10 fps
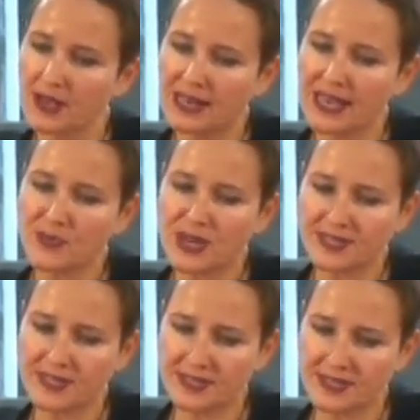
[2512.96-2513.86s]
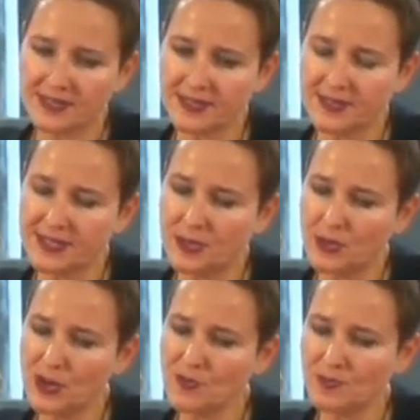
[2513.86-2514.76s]
Likewise, an existence
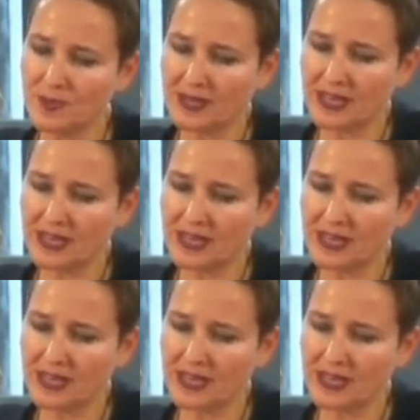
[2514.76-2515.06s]
determined by